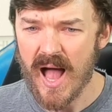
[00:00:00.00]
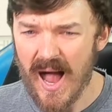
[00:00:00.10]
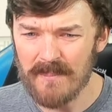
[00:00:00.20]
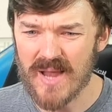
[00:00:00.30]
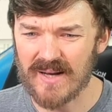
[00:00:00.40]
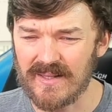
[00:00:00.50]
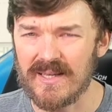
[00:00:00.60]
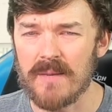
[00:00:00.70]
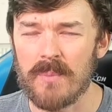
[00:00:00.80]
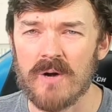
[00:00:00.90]
I'm not going to
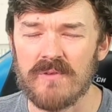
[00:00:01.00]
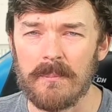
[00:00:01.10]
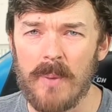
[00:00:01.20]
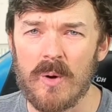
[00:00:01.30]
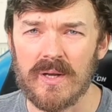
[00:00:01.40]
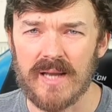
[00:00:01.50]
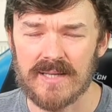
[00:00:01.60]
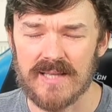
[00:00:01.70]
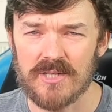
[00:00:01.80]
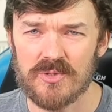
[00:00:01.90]
get perfect
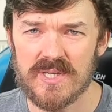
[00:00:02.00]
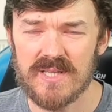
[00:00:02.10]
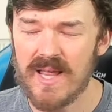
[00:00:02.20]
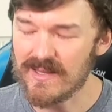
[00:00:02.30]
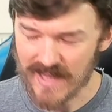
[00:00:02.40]
Pokedex entries.